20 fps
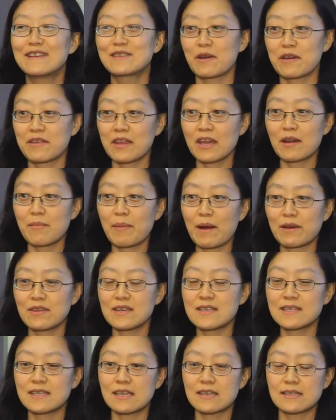So I think about
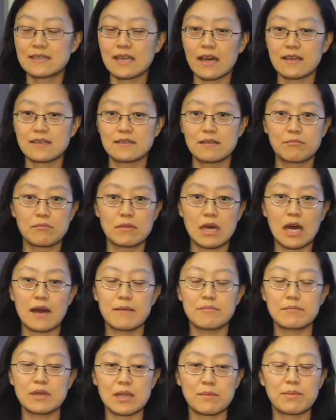these things as
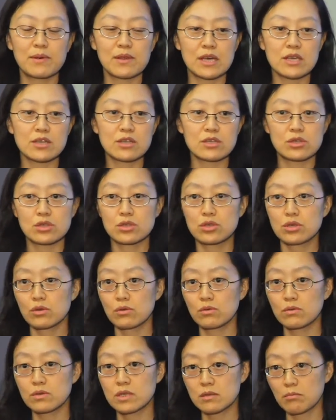manipulations
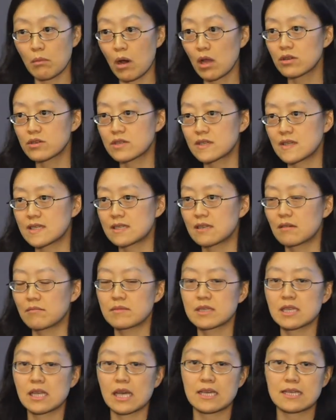to smaller
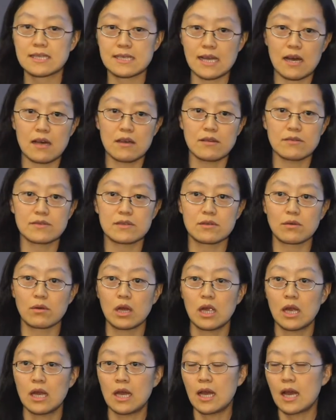systems like cells or
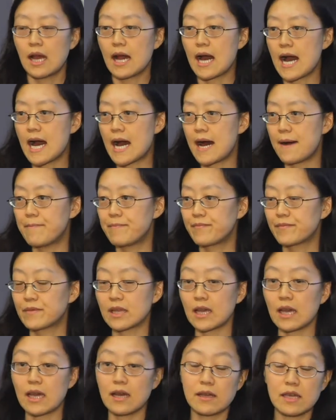
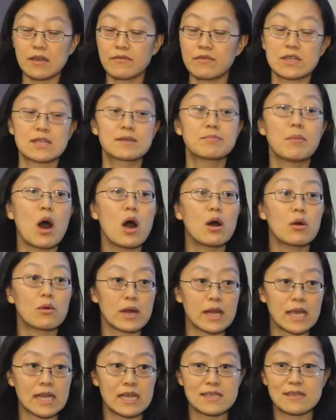even small
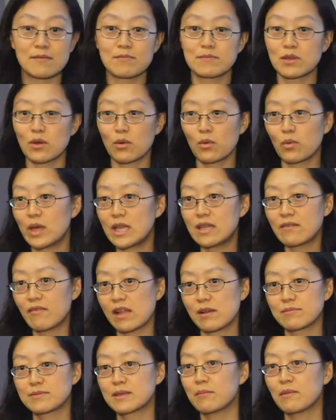organisms. So we
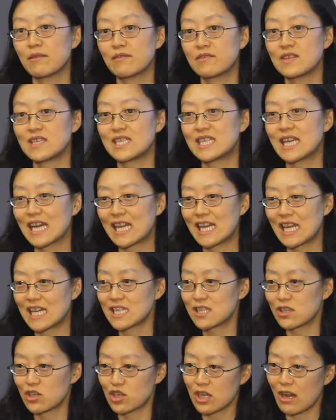develop some of these
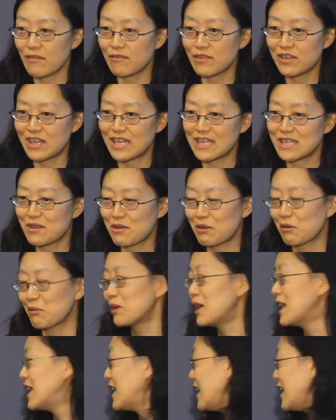techniques to shovel things through,